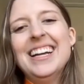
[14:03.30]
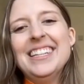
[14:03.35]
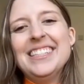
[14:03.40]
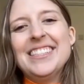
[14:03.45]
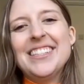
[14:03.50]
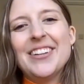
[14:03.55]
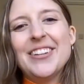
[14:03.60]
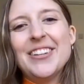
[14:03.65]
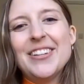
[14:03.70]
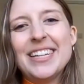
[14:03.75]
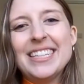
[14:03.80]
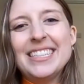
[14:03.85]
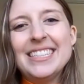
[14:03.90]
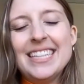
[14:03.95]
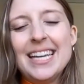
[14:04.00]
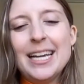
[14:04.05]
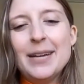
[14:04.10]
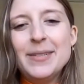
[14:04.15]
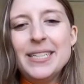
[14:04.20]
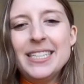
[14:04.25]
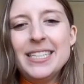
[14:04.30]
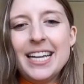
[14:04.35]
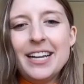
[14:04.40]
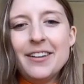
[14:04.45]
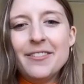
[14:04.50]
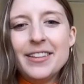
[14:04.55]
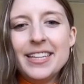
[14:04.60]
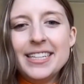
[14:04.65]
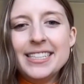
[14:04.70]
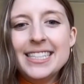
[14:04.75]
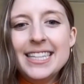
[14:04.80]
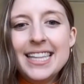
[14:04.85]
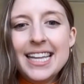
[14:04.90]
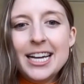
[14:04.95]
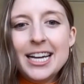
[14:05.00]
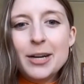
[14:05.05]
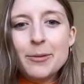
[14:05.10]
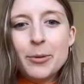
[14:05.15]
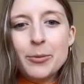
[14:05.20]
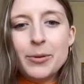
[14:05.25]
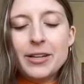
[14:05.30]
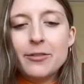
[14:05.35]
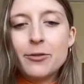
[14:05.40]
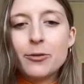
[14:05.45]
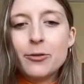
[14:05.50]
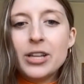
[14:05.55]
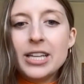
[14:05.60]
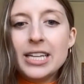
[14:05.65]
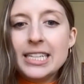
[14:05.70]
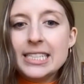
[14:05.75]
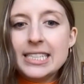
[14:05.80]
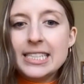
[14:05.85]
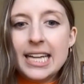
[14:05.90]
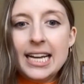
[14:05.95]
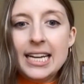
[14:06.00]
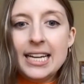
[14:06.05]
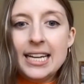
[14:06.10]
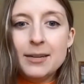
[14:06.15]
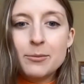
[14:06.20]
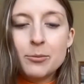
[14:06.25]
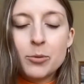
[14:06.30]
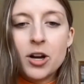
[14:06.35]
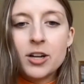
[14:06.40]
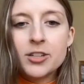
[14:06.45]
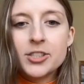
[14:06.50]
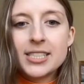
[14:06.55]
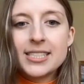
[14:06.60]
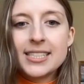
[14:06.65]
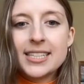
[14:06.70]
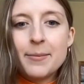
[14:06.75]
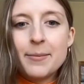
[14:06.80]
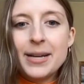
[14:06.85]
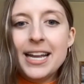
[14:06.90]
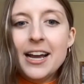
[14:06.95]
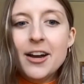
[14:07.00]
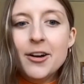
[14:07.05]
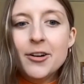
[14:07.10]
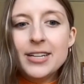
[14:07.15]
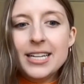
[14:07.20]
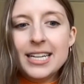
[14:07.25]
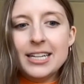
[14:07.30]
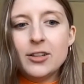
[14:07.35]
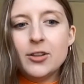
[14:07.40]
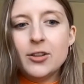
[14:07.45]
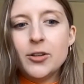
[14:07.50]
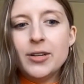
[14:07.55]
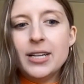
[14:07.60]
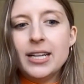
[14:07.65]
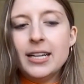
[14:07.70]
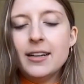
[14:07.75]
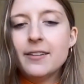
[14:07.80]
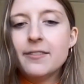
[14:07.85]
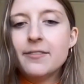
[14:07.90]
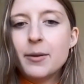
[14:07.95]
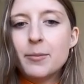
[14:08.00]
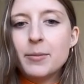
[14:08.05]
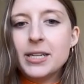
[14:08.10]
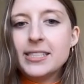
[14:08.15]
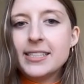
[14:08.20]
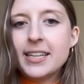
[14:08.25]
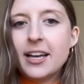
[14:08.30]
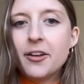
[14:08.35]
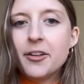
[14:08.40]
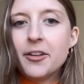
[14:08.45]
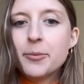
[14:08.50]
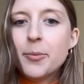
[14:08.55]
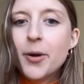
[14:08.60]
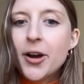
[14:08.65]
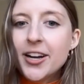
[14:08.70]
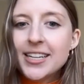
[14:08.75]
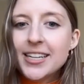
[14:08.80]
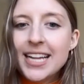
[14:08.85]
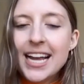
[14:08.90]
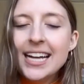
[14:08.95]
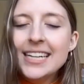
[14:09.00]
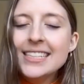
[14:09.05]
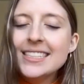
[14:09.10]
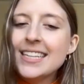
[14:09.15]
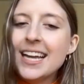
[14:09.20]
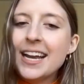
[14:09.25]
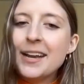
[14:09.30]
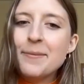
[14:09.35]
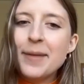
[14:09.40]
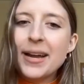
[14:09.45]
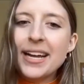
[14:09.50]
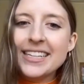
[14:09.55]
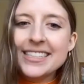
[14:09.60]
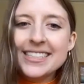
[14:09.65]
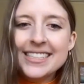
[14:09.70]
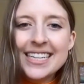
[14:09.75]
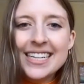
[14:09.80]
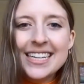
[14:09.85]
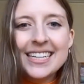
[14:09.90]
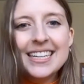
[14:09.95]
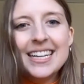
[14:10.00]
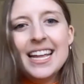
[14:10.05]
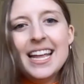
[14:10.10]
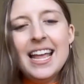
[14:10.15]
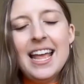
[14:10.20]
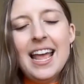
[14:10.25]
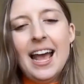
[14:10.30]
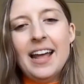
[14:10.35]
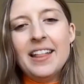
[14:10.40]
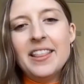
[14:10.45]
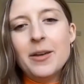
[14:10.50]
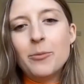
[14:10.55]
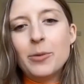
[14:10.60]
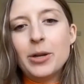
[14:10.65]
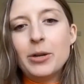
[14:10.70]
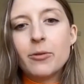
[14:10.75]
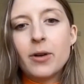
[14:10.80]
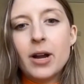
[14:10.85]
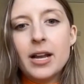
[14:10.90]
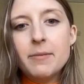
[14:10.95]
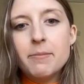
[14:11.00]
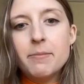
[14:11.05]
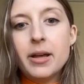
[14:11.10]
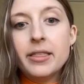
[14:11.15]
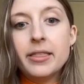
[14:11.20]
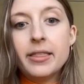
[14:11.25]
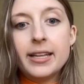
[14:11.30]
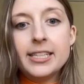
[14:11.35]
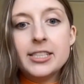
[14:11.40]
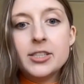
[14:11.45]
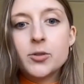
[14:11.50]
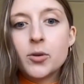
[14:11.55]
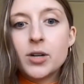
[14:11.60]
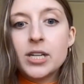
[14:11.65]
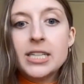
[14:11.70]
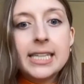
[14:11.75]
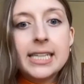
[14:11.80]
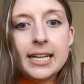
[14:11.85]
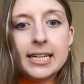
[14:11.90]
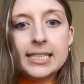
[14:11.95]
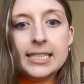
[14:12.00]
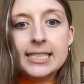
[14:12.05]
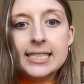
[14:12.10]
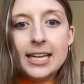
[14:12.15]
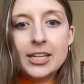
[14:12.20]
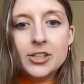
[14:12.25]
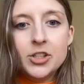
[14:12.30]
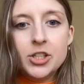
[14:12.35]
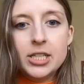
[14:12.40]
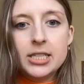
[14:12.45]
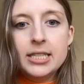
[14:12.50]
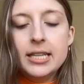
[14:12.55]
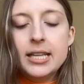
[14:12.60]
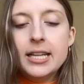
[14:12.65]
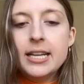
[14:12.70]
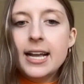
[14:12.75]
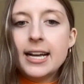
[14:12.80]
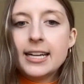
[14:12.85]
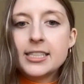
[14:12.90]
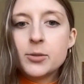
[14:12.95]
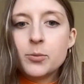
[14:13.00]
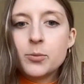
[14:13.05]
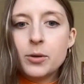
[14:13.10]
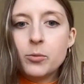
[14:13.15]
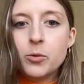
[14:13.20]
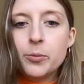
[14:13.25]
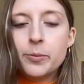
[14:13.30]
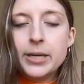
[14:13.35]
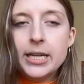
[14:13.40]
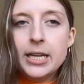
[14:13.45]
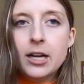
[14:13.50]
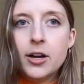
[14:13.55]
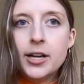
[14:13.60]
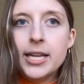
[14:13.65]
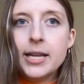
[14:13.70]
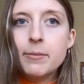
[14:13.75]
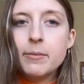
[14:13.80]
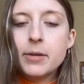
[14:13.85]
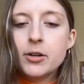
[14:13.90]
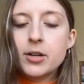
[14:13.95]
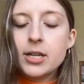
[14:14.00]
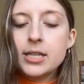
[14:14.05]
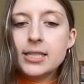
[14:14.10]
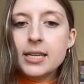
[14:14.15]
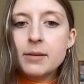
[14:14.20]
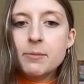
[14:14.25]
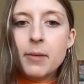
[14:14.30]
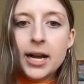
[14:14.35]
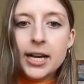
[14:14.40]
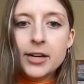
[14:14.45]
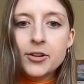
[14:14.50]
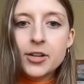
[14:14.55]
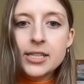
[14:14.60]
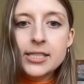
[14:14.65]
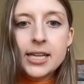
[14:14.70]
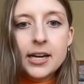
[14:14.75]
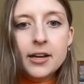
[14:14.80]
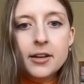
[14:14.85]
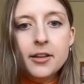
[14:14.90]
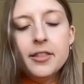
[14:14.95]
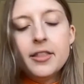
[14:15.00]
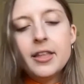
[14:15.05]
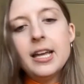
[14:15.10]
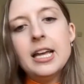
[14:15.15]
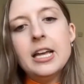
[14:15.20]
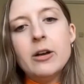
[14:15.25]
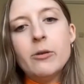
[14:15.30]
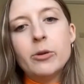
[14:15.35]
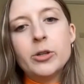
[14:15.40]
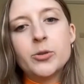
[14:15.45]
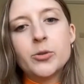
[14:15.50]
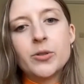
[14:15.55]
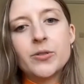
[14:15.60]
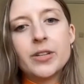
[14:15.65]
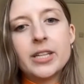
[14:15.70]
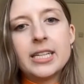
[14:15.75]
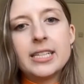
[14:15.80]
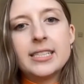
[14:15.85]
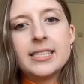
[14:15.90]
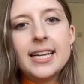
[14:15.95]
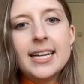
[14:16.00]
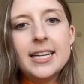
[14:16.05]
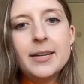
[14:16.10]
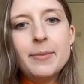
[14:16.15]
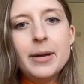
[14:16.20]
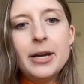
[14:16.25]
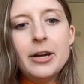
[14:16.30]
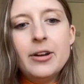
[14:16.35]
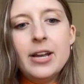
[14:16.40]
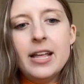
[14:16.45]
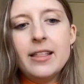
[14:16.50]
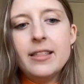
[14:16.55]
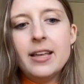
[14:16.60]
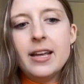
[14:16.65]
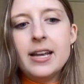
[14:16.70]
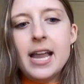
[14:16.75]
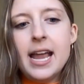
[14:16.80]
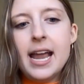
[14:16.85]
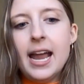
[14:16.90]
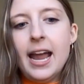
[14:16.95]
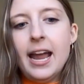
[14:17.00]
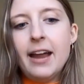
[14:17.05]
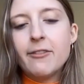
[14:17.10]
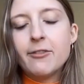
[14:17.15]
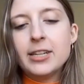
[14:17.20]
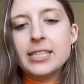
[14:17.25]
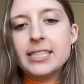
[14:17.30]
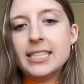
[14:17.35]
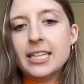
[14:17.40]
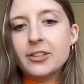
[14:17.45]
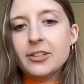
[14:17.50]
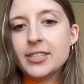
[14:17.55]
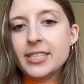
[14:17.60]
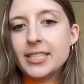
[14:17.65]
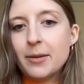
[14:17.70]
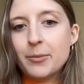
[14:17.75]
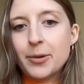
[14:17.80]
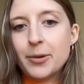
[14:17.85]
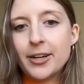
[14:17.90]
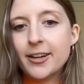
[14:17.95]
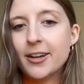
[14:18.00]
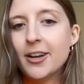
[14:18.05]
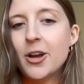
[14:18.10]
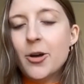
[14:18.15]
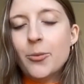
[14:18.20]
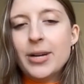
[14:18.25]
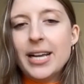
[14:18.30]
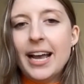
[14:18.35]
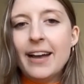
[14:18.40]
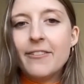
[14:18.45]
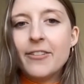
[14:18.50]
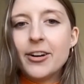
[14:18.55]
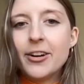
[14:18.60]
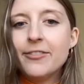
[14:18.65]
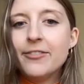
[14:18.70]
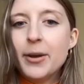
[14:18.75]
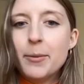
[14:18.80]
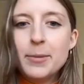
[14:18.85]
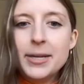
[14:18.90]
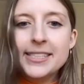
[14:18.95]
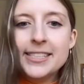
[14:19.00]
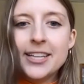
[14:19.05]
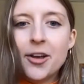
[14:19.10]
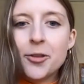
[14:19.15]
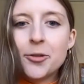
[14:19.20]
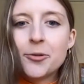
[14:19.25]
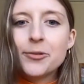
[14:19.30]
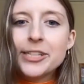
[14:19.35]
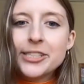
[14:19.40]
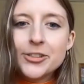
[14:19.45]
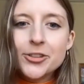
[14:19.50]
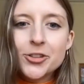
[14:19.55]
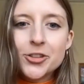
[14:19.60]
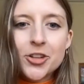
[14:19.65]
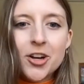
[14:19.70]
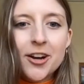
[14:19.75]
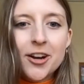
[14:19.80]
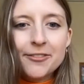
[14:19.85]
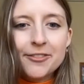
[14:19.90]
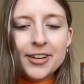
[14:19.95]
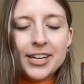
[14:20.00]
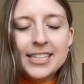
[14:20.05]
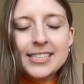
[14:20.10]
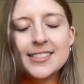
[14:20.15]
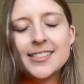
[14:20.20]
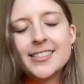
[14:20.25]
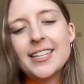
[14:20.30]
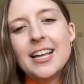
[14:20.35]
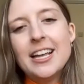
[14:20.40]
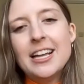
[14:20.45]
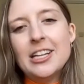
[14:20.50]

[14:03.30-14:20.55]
So you can stay up to date with us there. But we have really exciting projects coming out, including a feminist health podcast and magazine. And then we run monthly storytelling session. The next one will be on immigrant and migrant health, which we're really excited about. And then every single summer, we have our feminist health research conference.